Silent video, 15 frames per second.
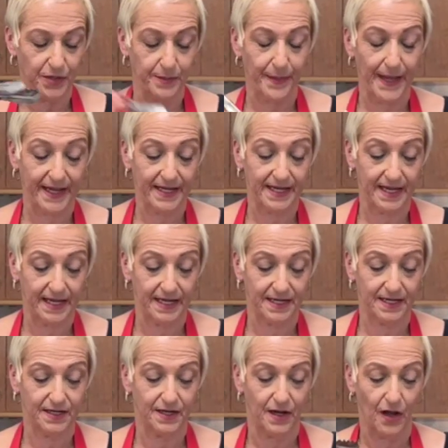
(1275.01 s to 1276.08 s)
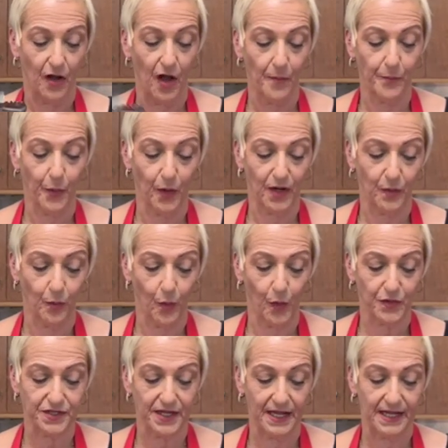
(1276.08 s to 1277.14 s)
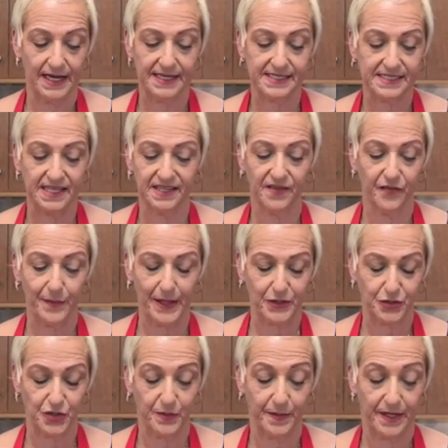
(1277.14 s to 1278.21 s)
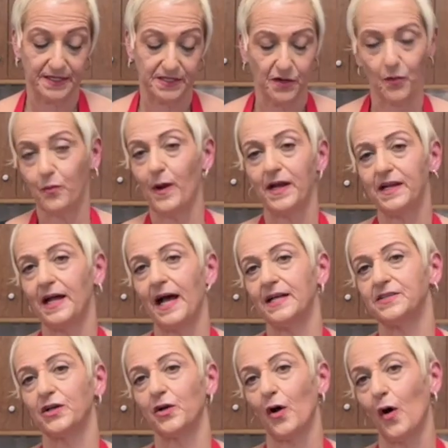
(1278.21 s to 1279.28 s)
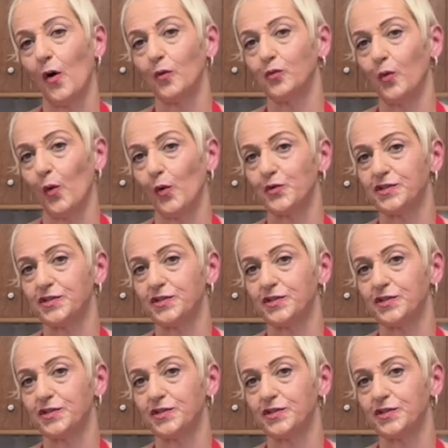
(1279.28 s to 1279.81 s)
It's going to be just me tonight eating this. So I just, put the